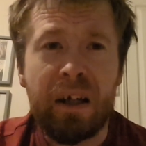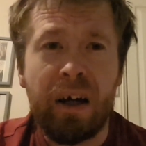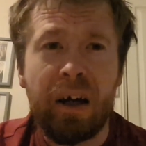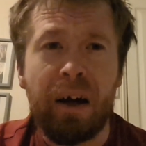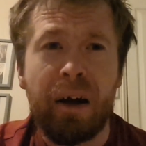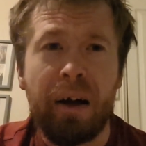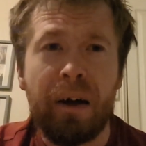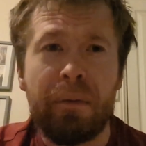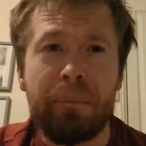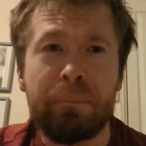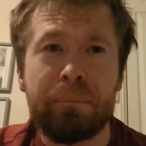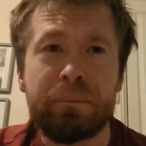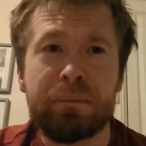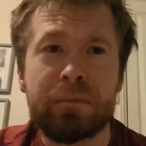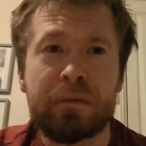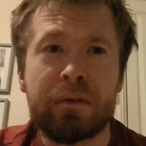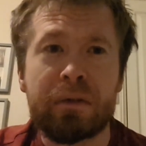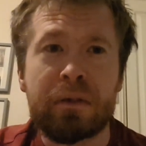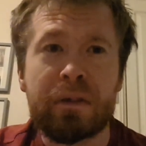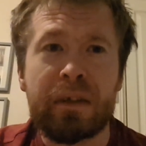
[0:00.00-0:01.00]
And
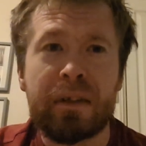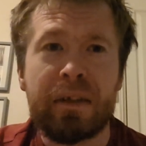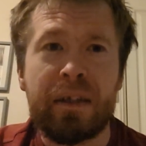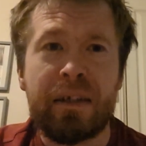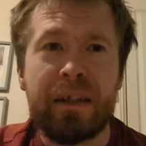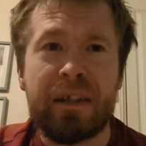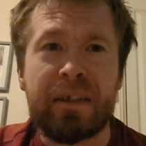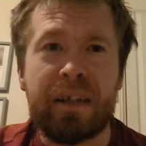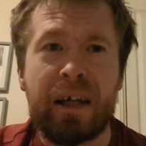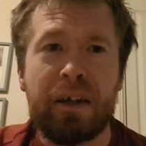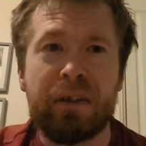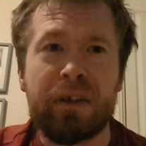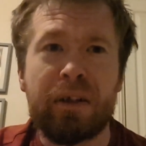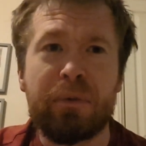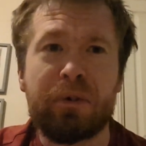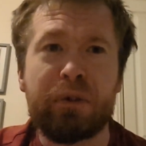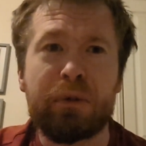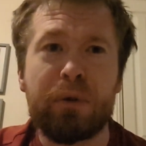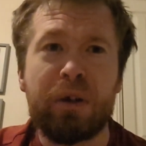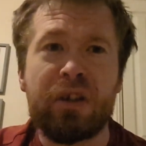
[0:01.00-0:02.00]
they're down to
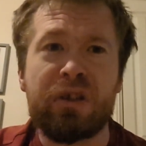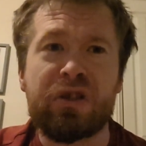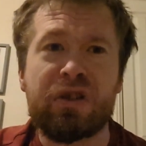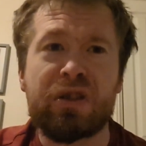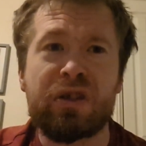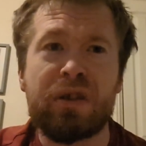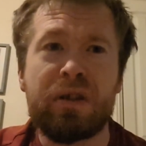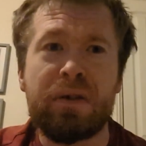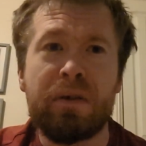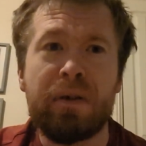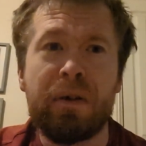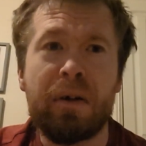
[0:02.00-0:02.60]
Ipswich.